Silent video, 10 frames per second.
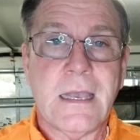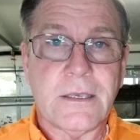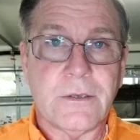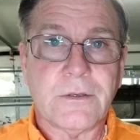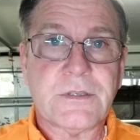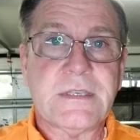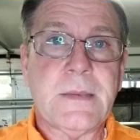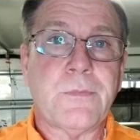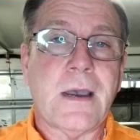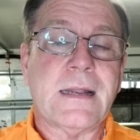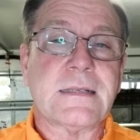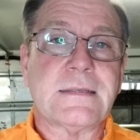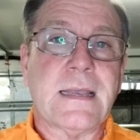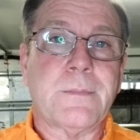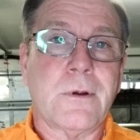you'll see products
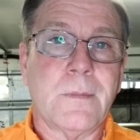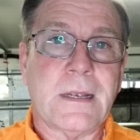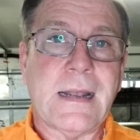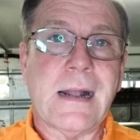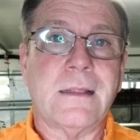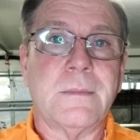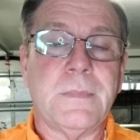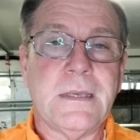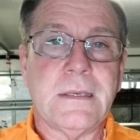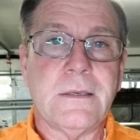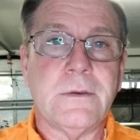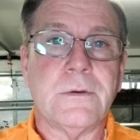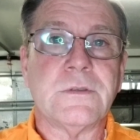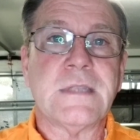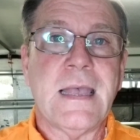like Permacolumn being
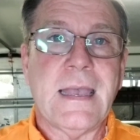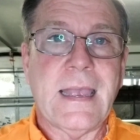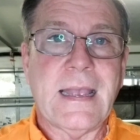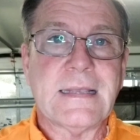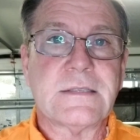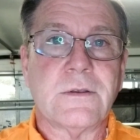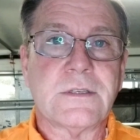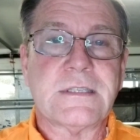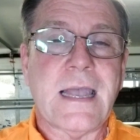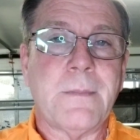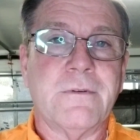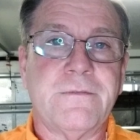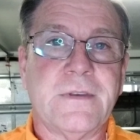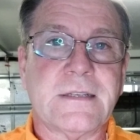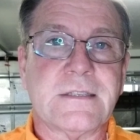used as those type of
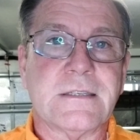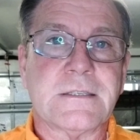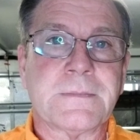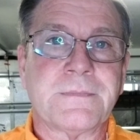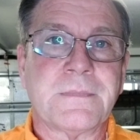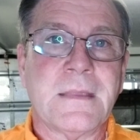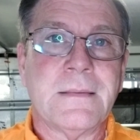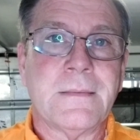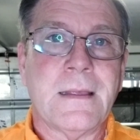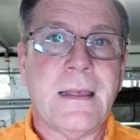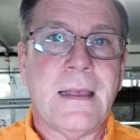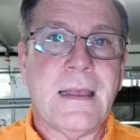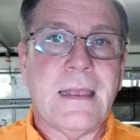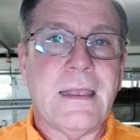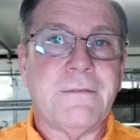fixes.
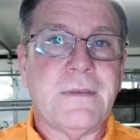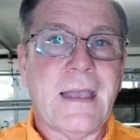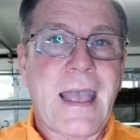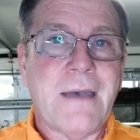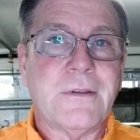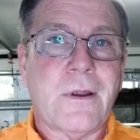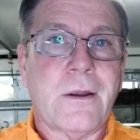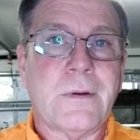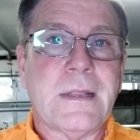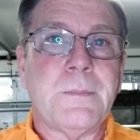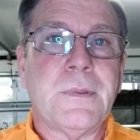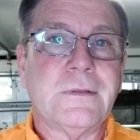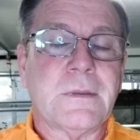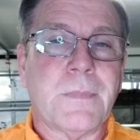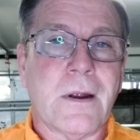If you haven't already
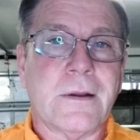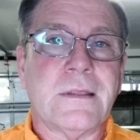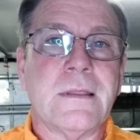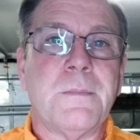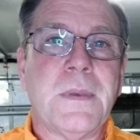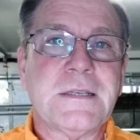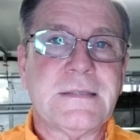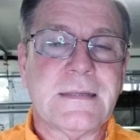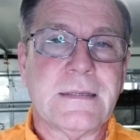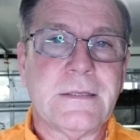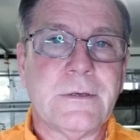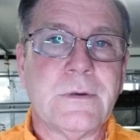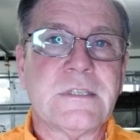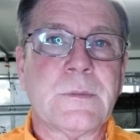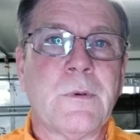built a barn, the best thing to
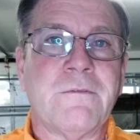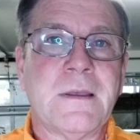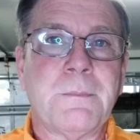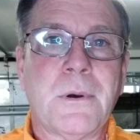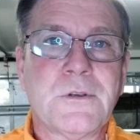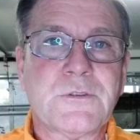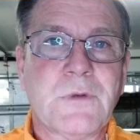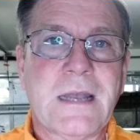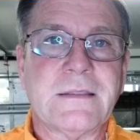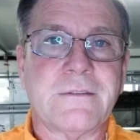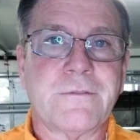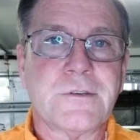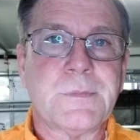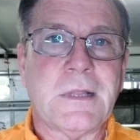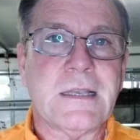do is to prevent post-rot in the
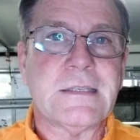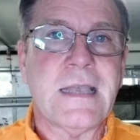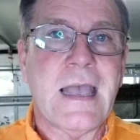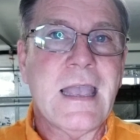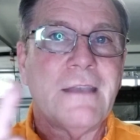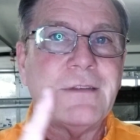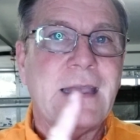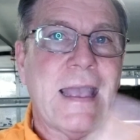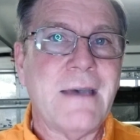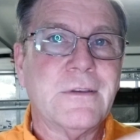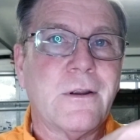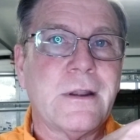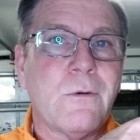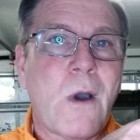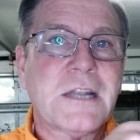first place. If you haven't
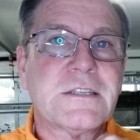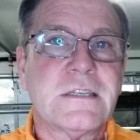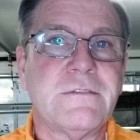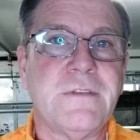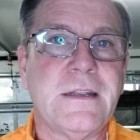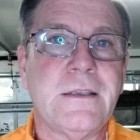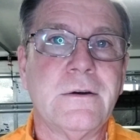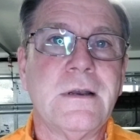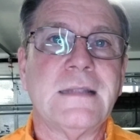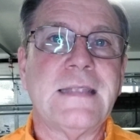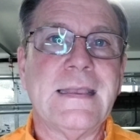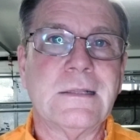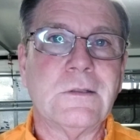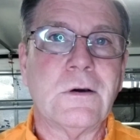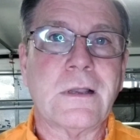already watched this video, take a
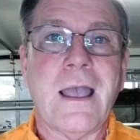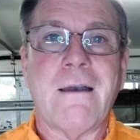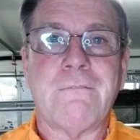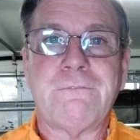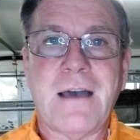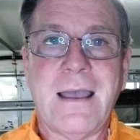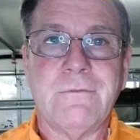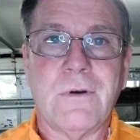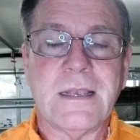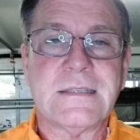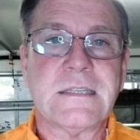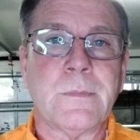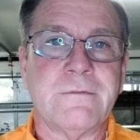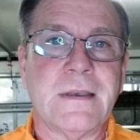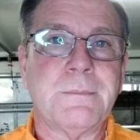look. 5 ways to
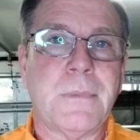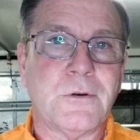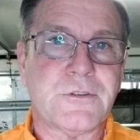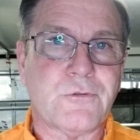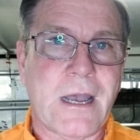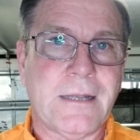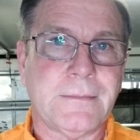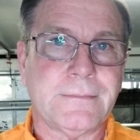prevent post-rot.